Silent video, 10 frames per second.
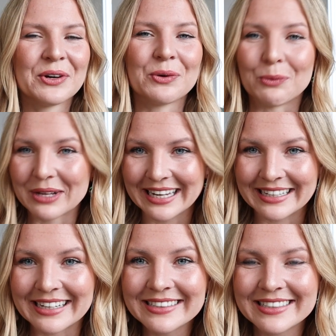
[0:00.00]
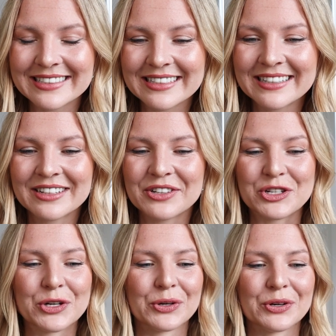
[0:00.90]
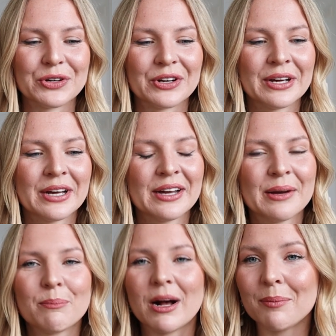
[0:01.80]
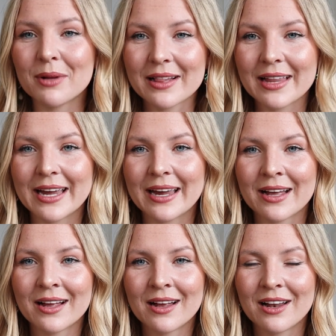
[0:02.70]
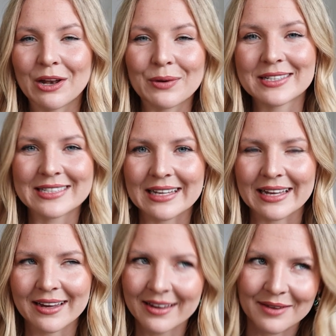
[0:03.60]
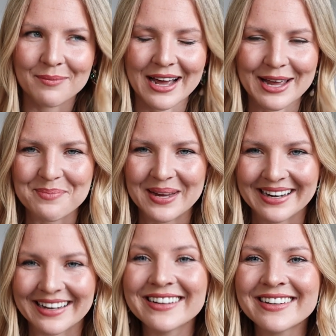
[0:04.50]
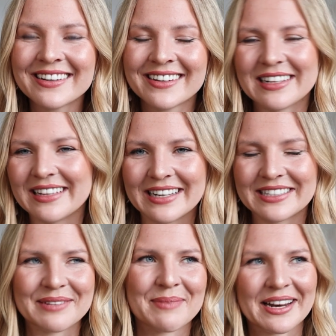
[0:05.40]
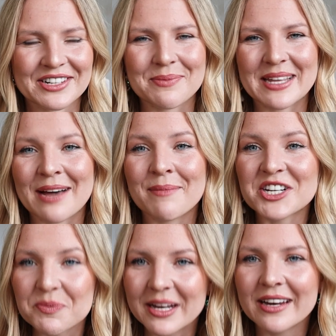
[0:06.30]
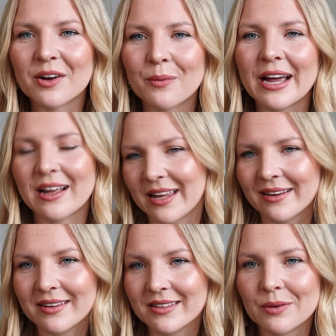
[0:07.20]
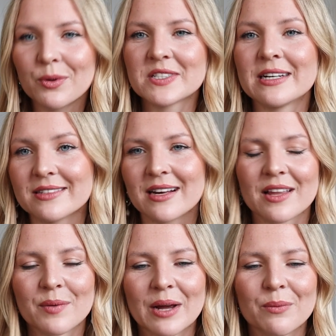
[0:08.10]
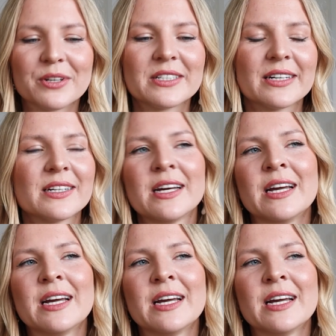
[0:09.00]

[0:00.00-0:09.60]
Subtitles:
willingness to publicly look silly, in my opinion, clearly it didn't matter to me that much, but in a way, like it wasn't exactly what I wanted.